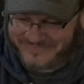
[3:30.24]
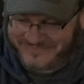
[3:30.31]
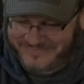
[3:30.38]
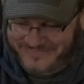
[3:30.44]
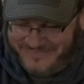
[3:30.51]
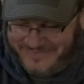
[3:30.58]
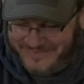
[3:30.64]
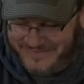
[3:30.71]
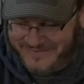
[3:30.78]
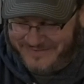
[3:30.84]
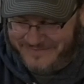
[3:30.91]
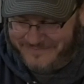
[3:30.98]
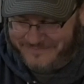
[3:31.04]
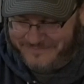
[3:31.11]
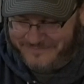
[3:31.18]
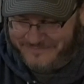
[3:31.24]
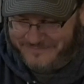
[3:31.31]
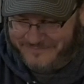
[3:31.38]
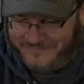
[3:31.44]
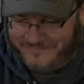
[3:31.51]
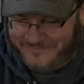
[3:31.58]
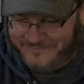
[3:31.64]

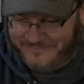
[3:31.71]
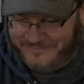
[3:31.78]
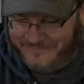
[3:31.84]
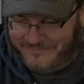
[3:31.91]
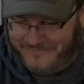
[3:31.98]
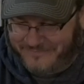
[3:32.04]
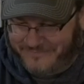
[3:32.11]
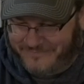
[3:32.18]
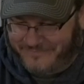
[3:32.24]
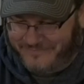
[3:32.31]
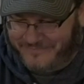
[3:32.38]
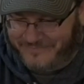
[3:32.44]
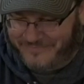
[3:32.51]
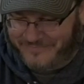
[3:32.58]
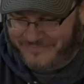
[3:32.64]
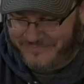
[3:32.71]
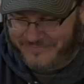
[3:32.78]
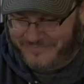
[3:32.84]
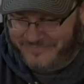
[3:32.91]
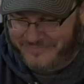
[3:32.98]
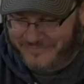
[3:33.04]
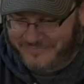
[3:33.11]

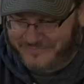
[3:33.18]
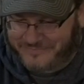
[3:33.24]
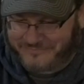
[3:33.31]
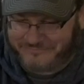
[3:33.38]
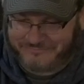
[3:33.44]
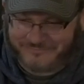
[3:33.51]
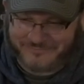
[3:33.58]
No words are spoken by the person on screen.